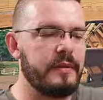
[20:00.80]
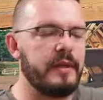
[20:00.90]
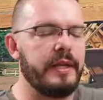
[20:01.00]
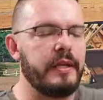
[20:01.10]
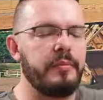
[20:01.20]

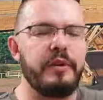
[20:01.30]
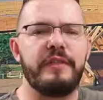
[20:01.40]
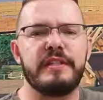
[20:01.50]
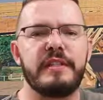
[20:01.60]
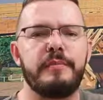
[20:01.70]
In a
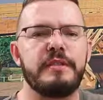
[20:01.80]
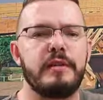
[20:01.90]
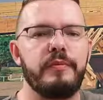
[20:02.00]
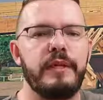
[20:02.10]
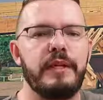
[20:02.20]
previous
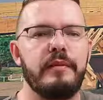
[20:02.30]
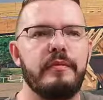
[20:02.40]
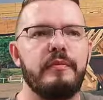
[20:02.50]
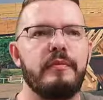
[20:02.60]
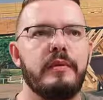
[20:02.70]
episode,
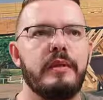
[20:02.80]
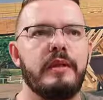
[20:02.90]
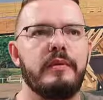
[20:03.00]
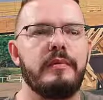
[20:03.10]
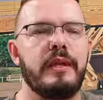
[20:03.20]

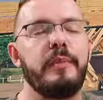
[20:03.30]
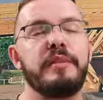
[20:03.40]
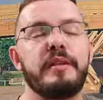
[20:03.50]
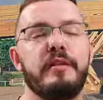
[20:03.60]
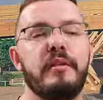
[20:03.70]
the
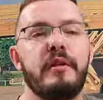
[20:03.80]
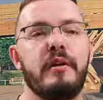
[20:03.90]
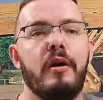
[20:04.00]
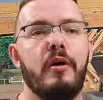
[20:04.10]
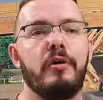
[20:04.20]
episode
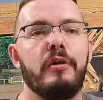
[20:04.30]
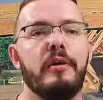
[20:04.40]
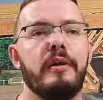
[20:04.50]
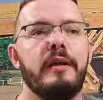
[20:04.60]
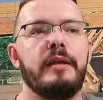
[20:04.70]
on
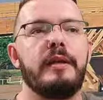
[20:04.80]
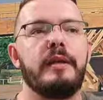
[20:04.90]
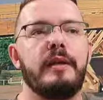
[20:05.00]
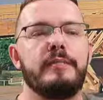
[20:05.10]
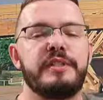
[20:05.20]

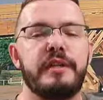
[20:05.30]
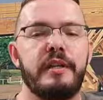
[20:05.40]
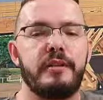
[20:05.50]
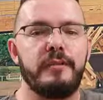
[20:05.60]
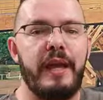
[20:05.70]

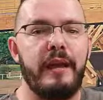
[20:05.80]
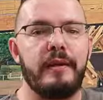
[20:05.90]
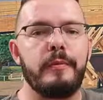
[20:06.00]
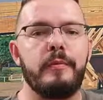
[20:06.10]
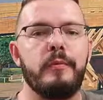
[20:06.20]
Shigeru
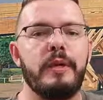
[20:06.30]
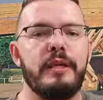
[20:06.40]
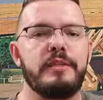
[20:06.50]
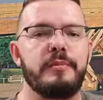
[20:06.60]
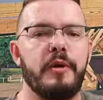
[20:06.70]
Ban,
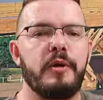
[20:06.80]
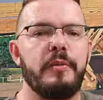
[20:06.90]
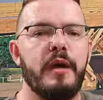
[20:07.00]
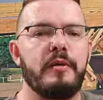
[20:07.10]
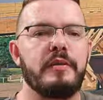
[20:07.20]
we spoke
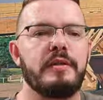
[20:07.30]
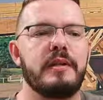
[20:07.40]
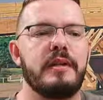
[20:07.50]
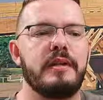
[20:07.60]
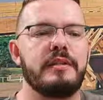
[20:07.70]
about
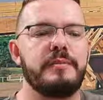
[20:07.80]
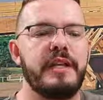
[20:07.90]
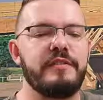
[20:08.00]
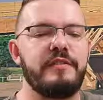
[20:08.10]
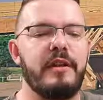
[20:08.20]
a
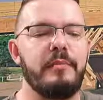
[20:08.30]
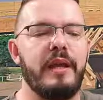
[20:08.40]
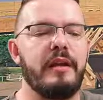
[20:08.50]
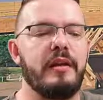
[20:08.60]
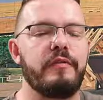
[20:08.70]
space frame
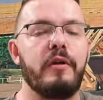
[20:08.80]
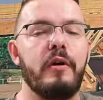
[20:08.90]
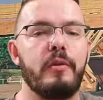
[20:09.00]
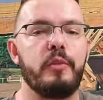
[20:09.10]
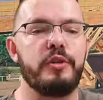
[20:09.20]
made out of
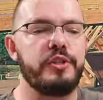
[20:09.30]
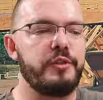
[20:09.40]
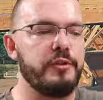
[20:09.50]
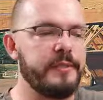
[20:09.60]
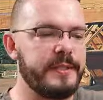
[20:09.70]
cardboard
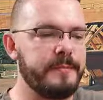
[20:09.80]
tubes.